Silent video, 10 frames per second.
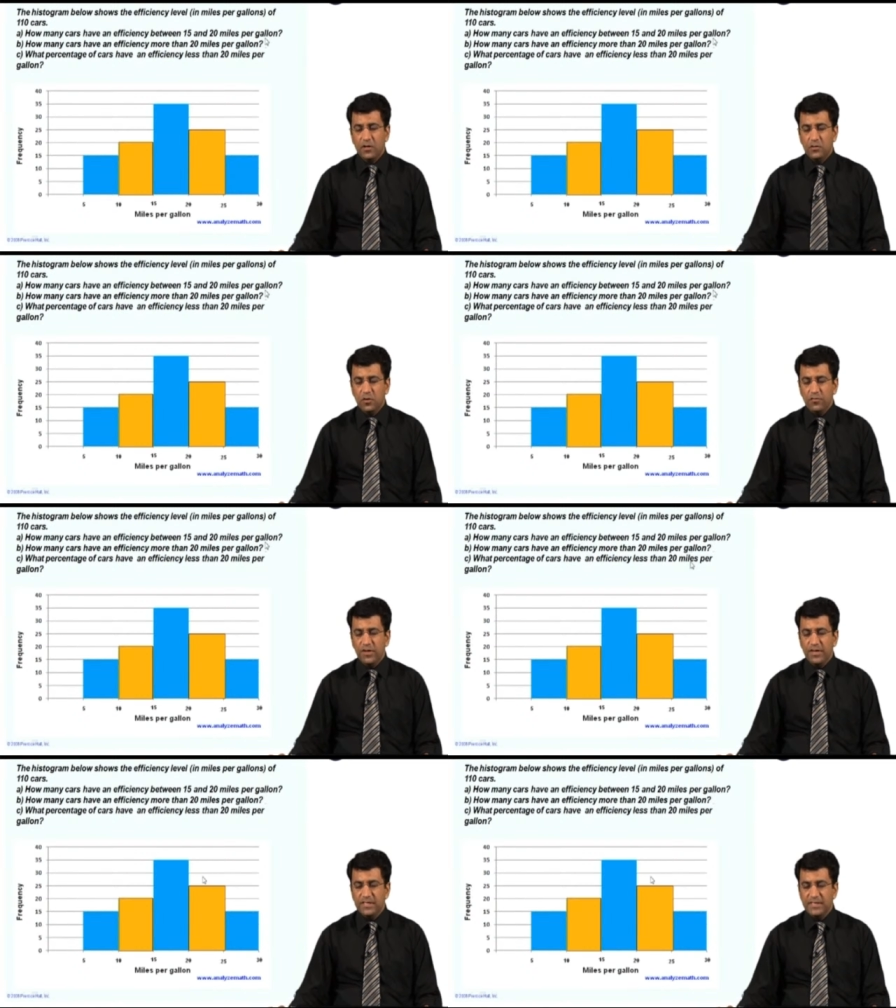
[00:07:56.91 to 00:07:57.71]
So if
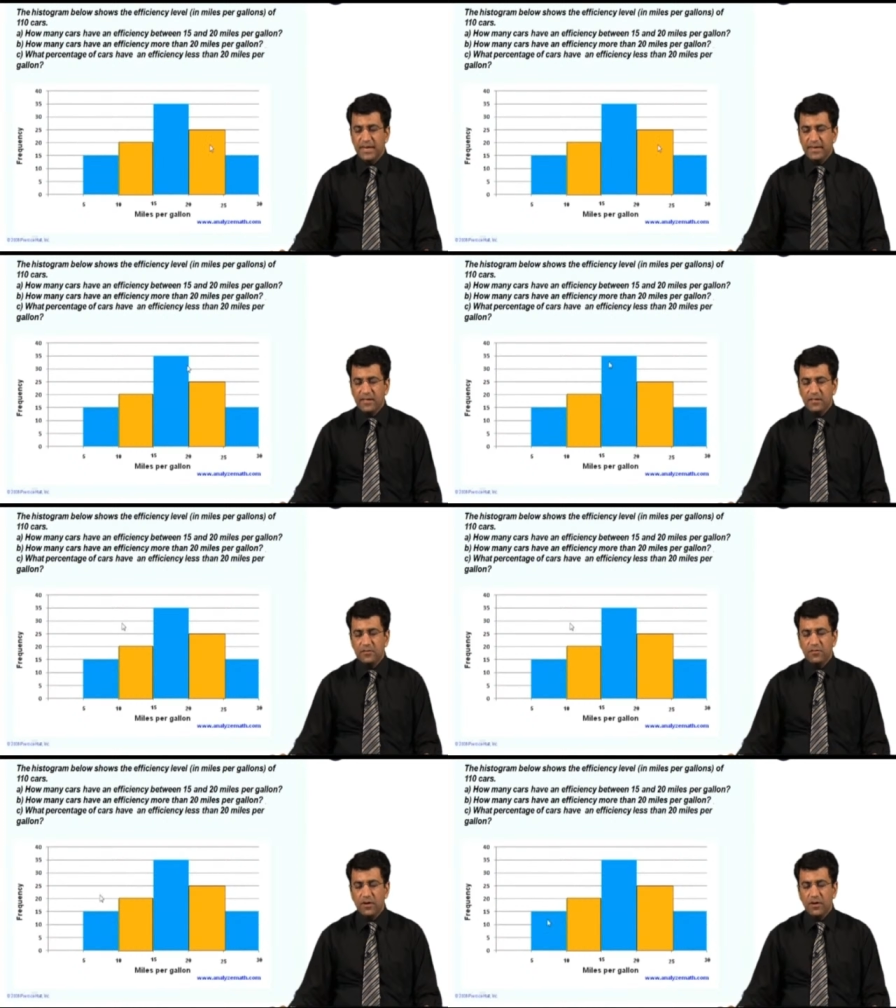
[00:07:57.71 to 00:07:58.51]
we arrange the data in
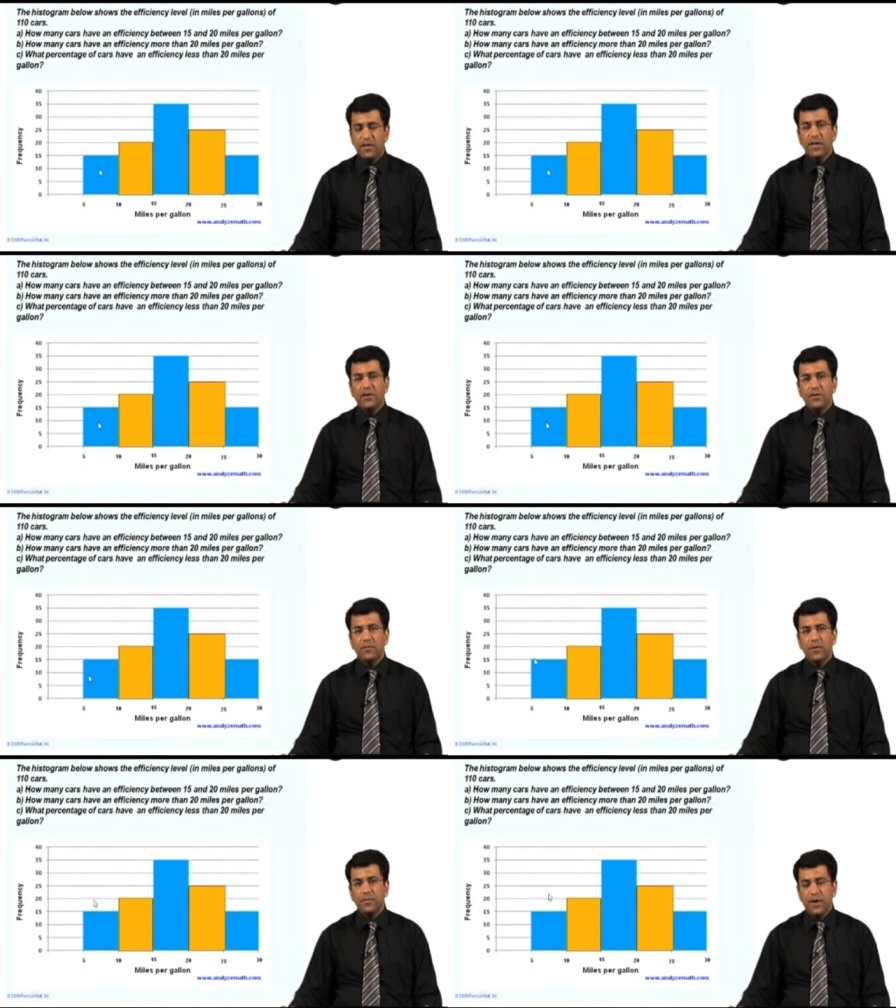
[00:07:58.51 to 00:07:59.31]
the
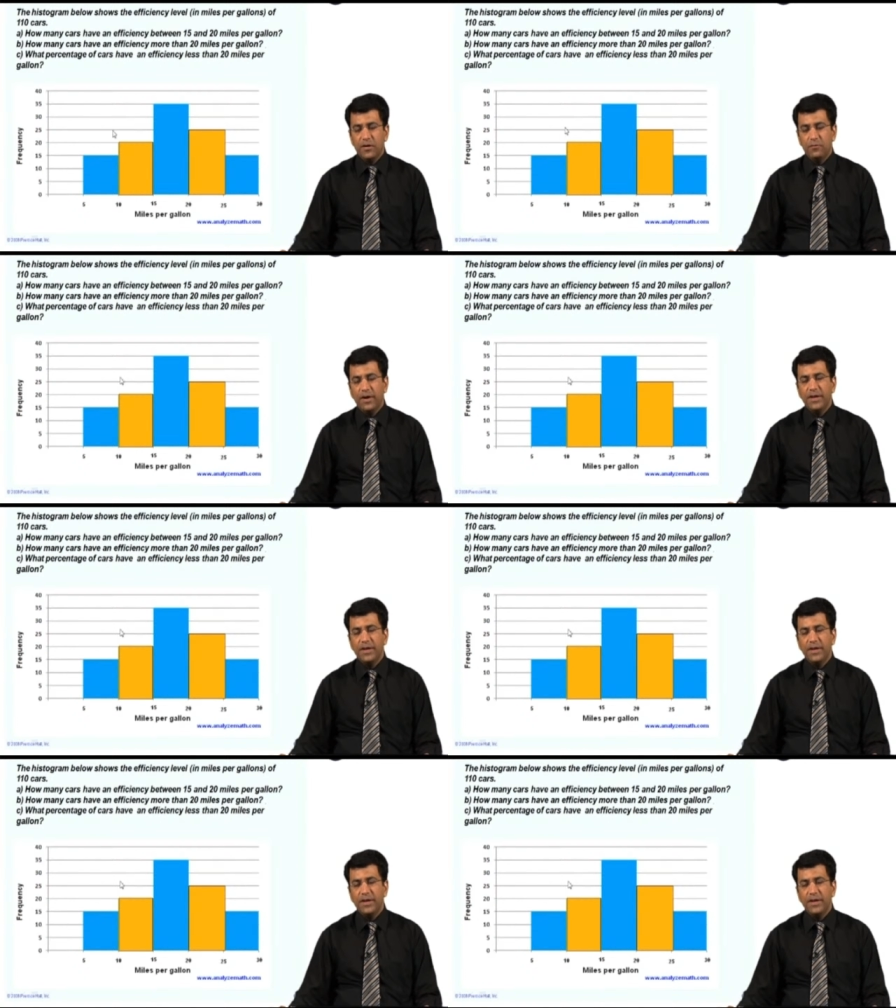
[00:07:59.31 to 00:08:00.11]
again by dividing